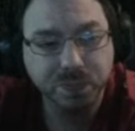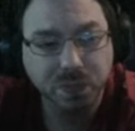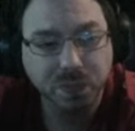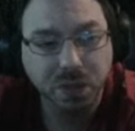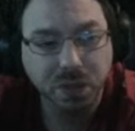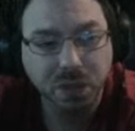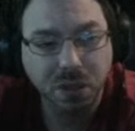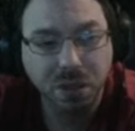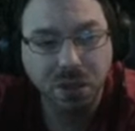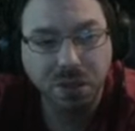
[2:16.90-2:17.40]

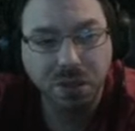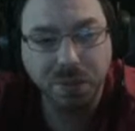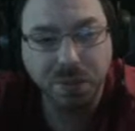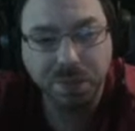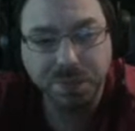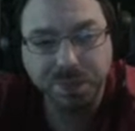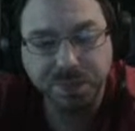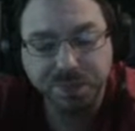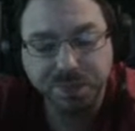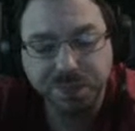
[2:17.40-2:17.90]

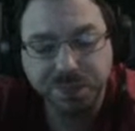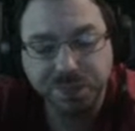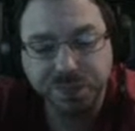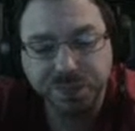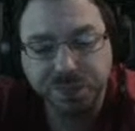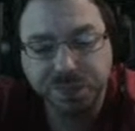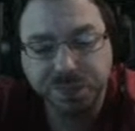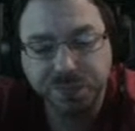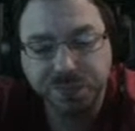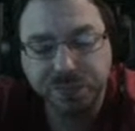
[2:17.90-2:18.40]

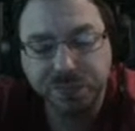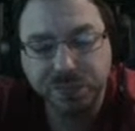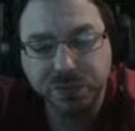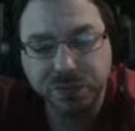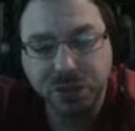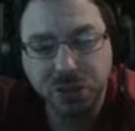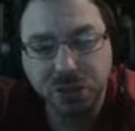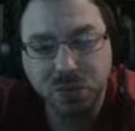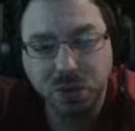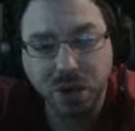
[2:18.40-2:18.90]

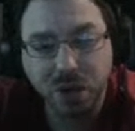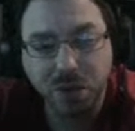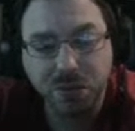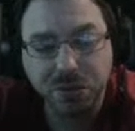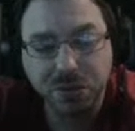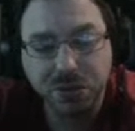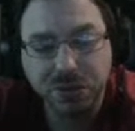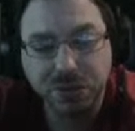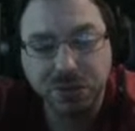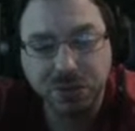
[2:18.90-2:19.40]
Because what I
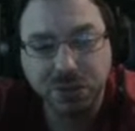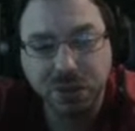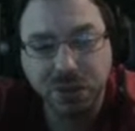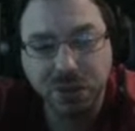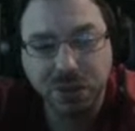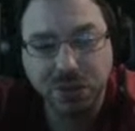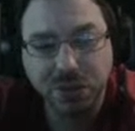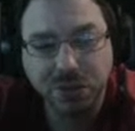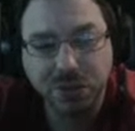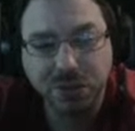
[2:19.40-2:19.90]
was
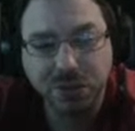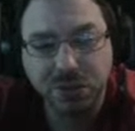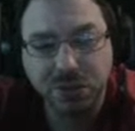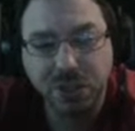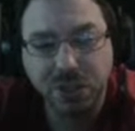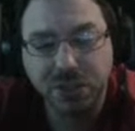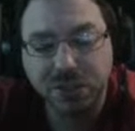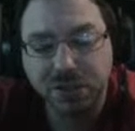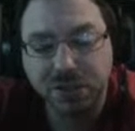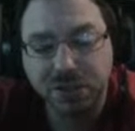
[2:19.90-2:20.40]
gonna
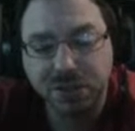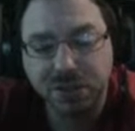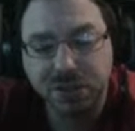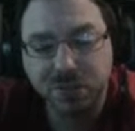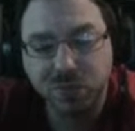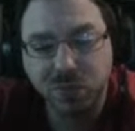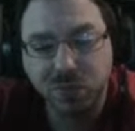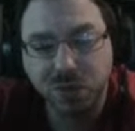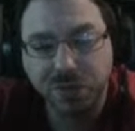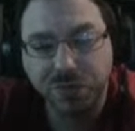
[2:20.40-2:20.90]
suggest is,
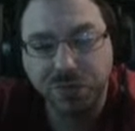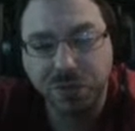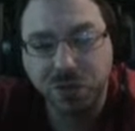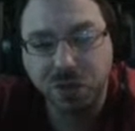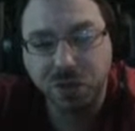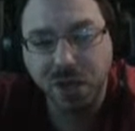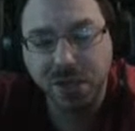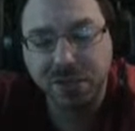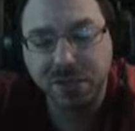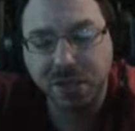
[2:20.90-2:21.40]
what if you
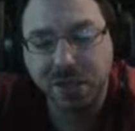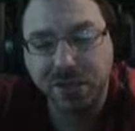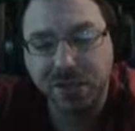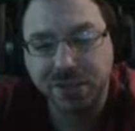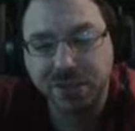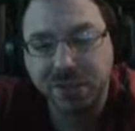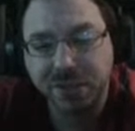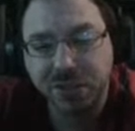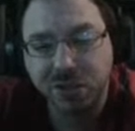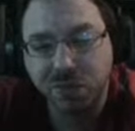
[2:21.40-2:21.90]
guys kind of
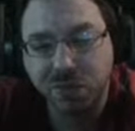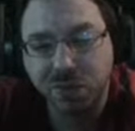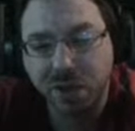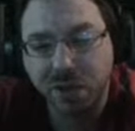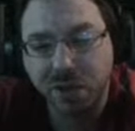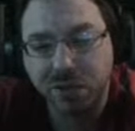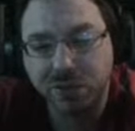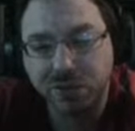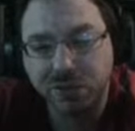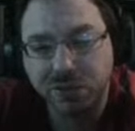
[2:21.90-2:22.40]
sneak
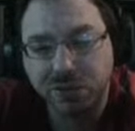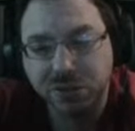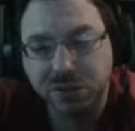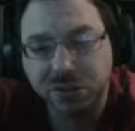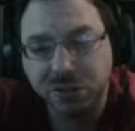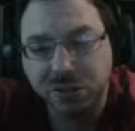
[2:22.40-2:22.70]
around